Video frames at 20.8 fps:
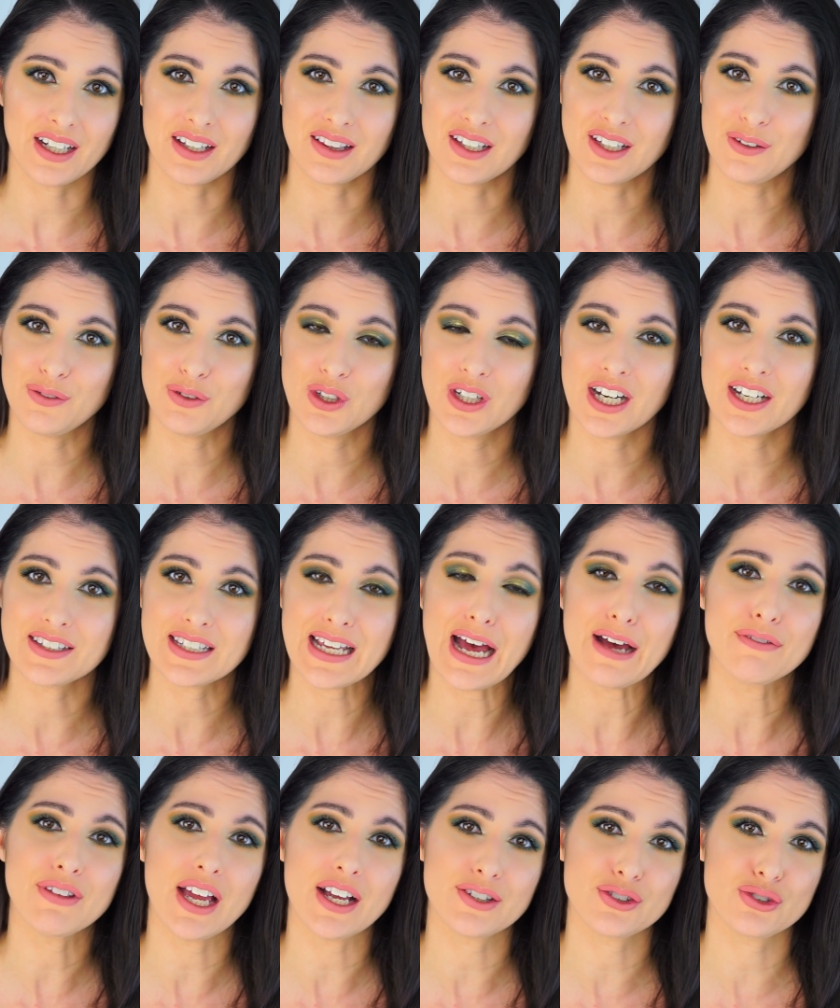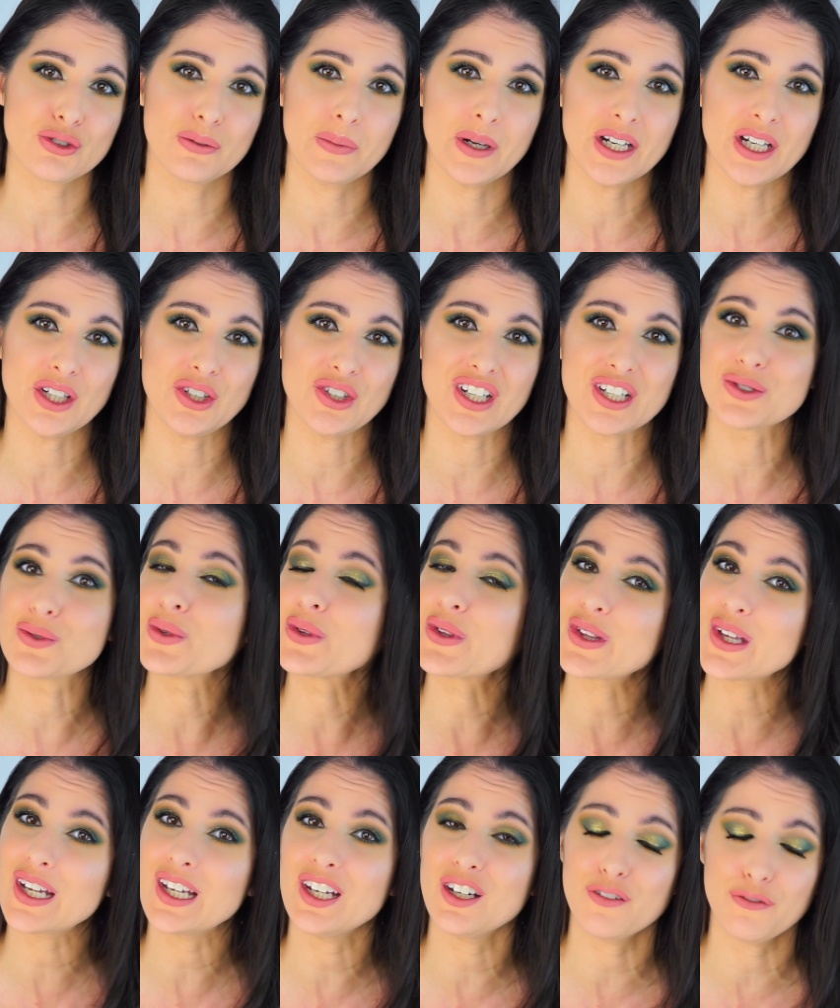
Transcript: I think if you guys have the extra money and you guys were thinking